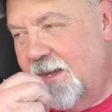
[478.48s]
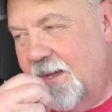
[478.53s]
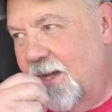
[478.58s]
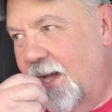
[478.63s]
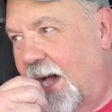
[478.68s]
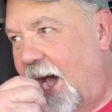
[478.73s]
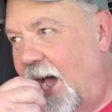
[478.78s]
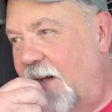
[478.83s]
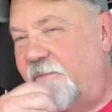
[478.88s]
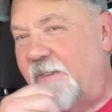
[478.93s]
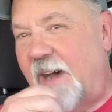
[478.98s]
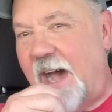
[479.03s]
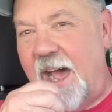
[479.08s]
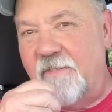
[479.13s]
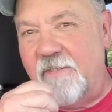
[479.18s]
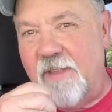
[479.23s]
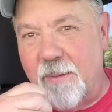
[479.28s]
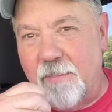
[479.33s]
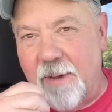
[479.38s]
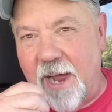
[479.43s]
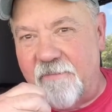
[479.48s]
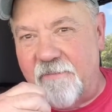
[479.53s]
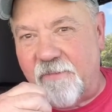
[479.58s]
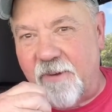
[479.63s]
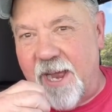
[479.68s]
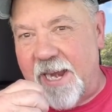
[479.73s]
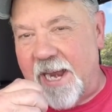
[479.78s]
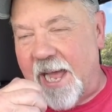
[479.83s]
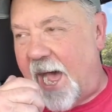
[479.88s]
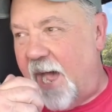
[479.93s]
high five there, my
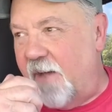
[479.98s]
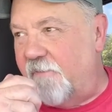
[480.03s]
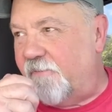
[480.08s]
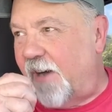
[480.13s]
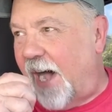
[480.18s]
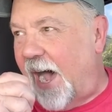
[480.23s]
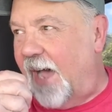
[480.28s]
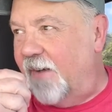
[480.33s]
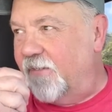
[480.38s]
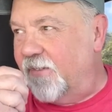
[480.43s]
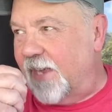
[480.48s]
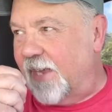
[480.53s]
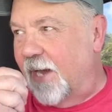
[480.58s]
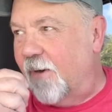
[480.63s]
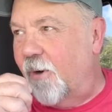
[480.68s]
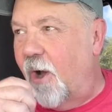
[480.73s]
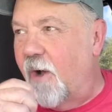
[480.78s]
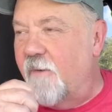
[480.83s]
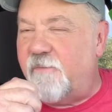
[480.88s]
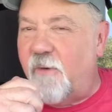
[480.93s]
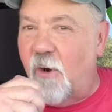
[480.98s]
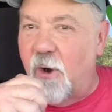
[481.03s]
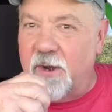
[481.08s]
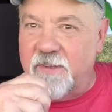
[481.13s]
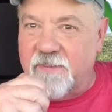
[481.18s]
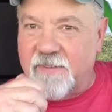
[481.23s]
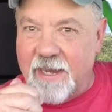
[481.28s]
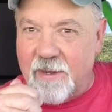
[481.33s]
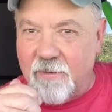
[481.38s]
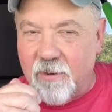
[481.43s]
friend. High five. zero four
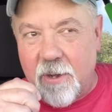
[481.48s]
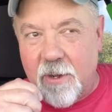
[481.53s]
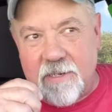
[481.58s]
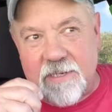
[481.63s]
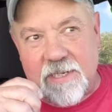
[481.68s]
zero.